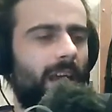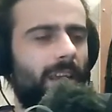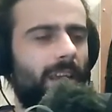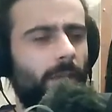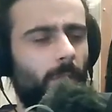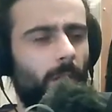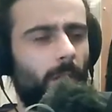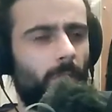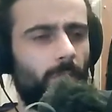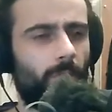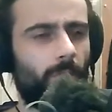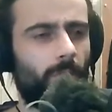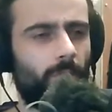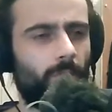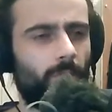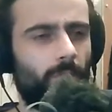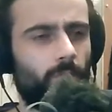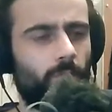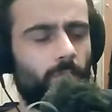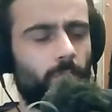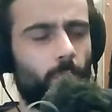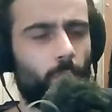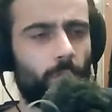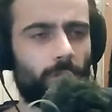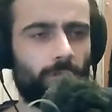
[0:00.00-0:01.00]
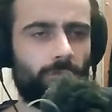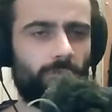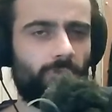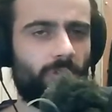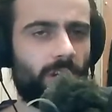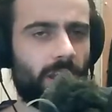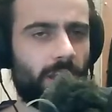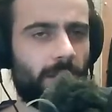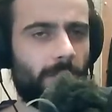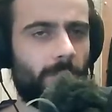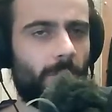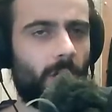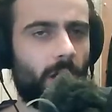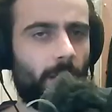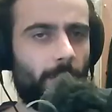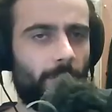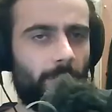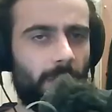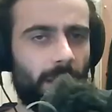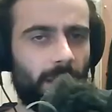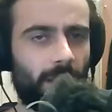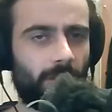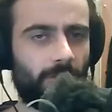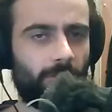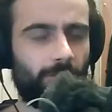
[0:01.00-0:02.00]
anyone wouldn't really
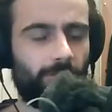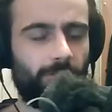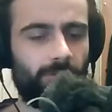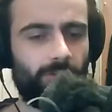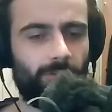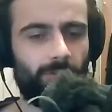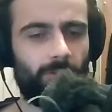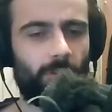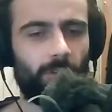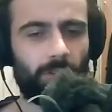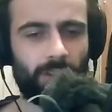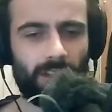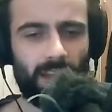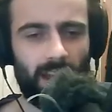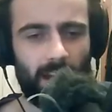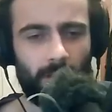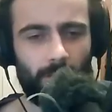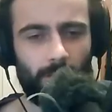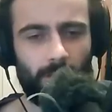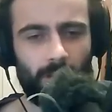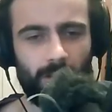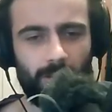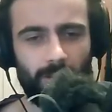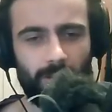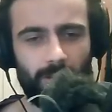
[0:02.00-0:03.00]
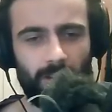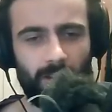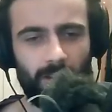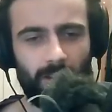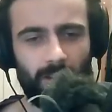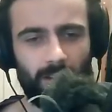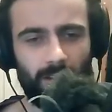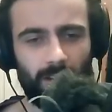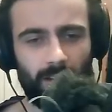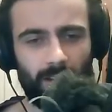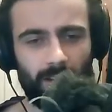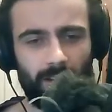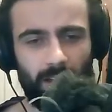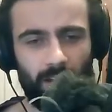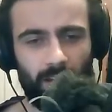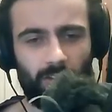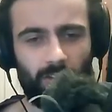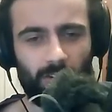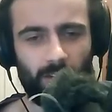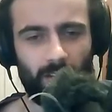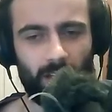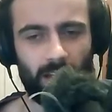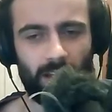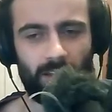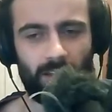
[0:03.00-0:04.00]
mind being on camera
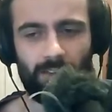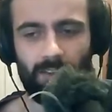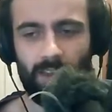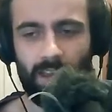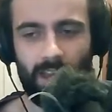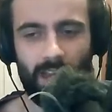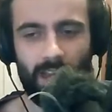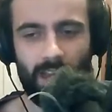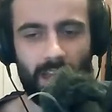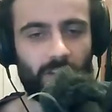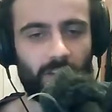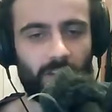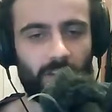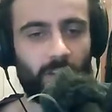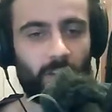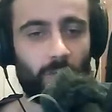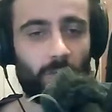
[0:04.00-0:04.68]
unless like they're